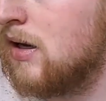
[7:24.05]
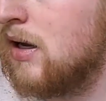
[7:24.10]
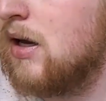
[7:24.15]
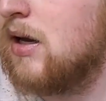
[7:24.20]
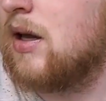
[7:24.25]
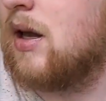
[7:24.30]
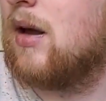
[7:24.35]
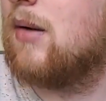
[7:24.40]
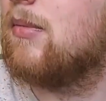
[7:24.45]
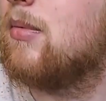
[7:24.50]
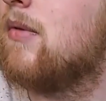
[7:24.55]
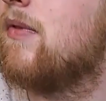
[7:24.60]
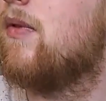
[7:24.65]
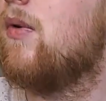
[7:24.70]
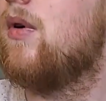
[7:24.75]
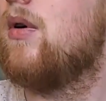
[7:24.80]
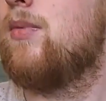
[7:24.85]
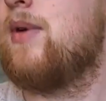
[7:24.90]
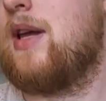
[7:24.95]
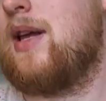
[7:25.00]
Okay, before
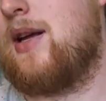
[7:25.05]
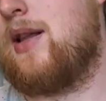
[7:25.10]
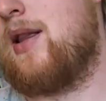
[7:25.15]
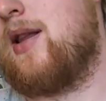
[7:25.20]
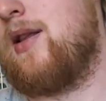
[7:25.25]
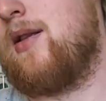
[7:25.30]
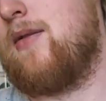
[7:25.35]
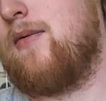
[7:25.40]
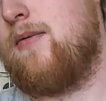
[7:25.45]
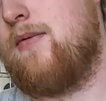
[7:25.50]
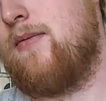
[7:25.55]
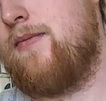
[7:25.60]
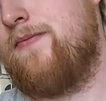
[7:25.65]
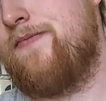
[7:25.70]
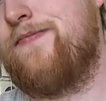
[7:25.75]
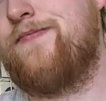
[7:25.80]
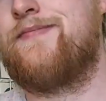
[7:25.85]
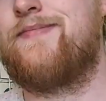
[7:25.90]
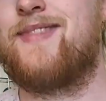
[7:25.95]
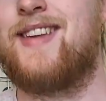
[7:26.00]
we get,
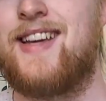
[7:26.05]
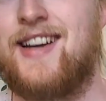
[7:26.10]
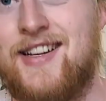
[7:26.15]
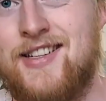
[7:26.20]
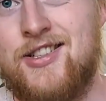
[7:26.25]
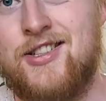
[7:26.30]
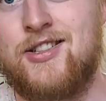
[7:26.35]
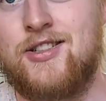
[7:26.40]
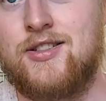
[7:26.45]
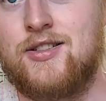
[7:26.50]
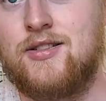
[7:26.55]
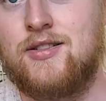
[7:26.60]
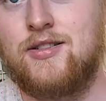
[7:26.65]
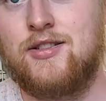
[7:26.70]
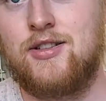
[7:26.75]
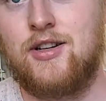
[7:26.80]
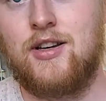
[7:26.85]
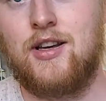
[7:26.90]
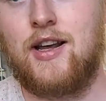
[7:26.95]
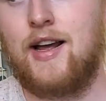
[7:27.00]
can I just show
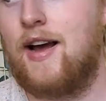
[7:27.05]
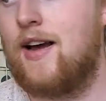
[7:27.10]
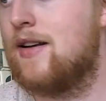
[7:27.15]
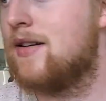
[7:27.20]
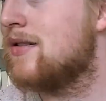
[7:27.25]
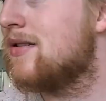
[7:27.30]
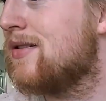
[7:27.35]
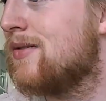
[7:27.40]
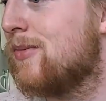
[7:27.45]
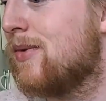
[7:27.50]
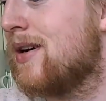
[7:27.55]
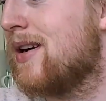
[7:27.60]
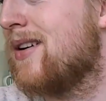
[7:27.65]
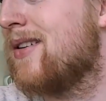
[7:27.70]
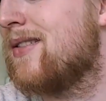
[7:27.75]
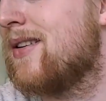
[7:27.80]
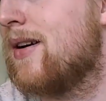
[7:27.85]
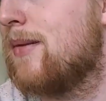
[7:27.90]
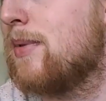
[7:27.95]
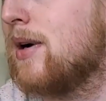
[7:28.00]
you guys what else
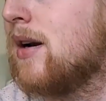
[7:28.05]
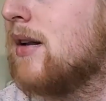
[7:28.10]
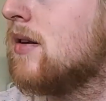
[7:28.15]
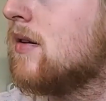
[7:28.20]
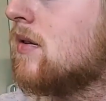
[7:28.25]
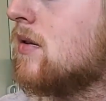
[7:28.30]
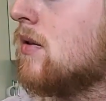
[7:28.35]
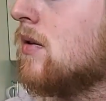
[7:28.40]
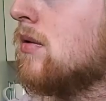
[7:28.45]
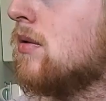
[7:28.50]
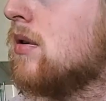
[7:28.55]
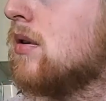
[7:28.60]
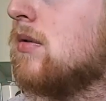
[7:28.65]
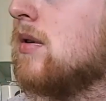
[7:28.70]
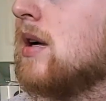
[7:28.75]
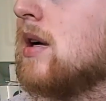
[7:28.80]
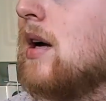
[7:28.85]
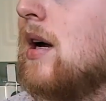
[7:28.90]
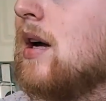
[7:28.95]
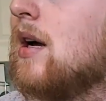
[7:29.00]
I bought at the store real quick?
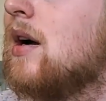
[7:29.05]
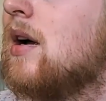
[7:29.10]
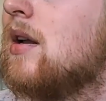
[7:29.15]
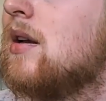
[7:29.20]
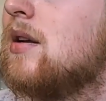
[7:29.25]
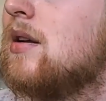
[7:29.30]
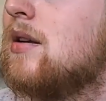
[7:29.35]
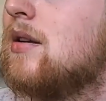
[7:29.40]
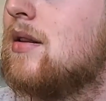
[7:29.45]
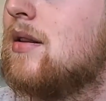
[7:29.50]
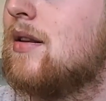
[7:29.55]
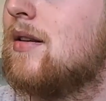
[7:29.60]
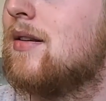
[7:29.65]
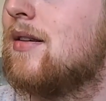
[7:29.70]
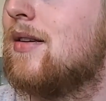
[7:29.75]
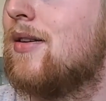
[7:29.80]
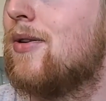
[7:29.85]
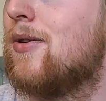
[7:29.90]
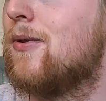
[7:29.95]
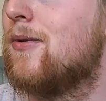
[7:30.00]
I got these
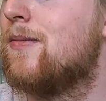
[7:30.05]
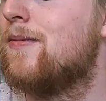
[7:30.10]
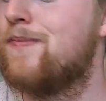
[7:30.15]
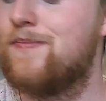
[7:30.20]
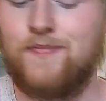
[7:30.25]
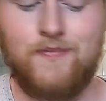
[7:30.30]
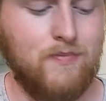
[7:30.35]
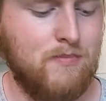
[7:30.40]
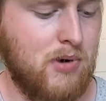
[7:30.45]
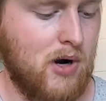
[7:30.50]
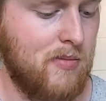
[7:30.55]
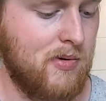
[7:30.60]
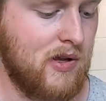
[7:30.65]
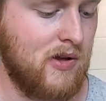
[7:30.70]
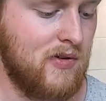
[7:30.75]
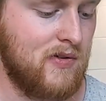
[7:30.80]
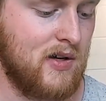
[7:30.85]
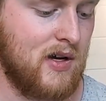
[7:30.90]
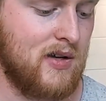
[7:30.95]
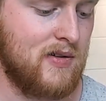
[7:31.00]
two barbecue
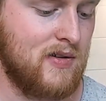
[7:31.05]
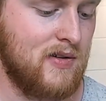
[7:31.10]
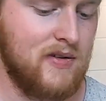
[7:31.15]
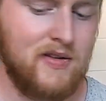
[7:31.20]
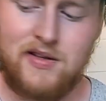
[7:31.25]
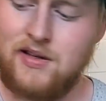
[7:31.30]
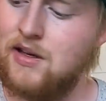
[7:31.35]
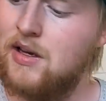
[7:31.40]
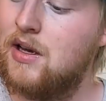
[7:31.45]
sauces.